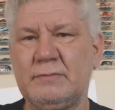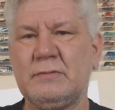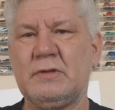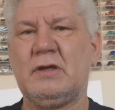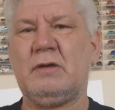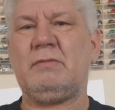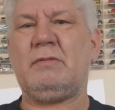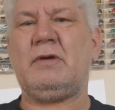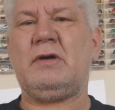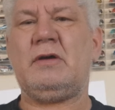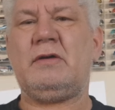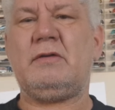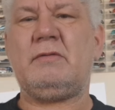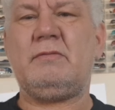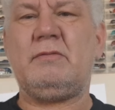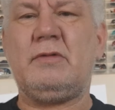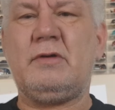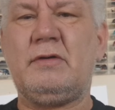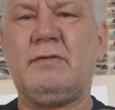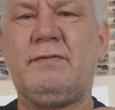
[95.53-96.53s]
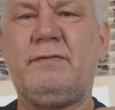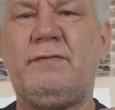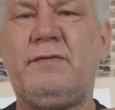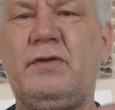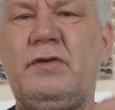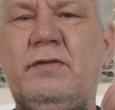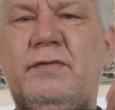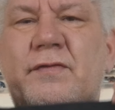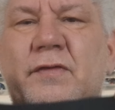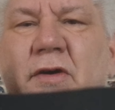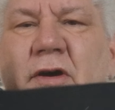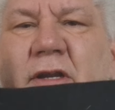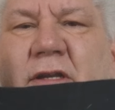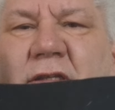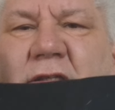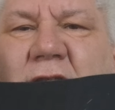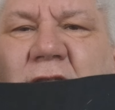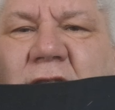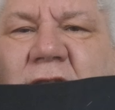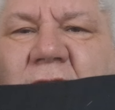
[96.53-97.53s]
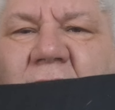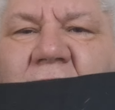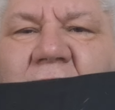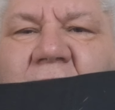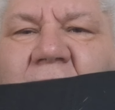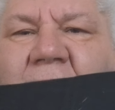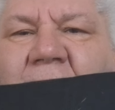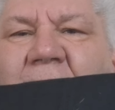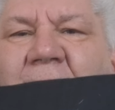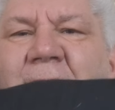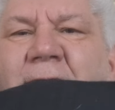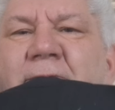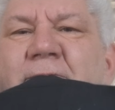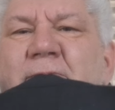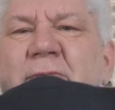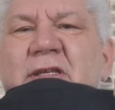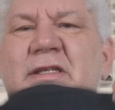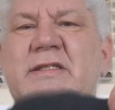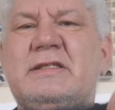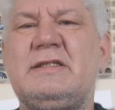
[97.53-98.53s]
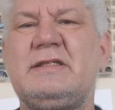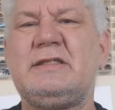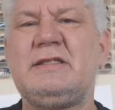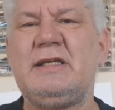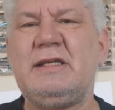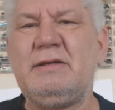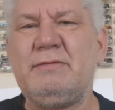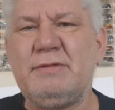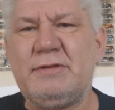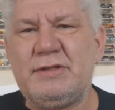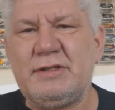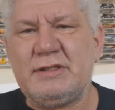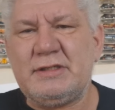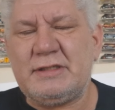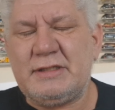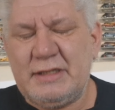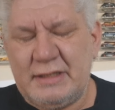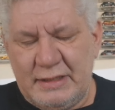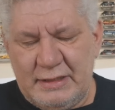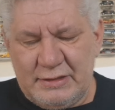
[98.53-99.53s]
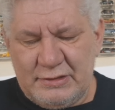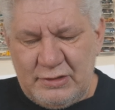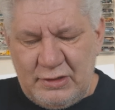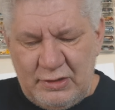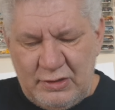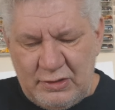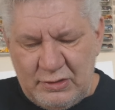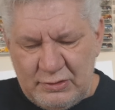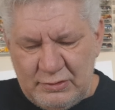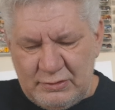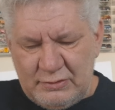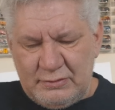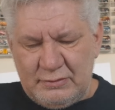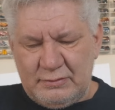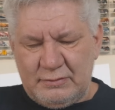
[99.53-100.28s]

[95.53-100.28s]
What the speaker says: Got my Foo Fighters tee on, Mr. T with his tees on.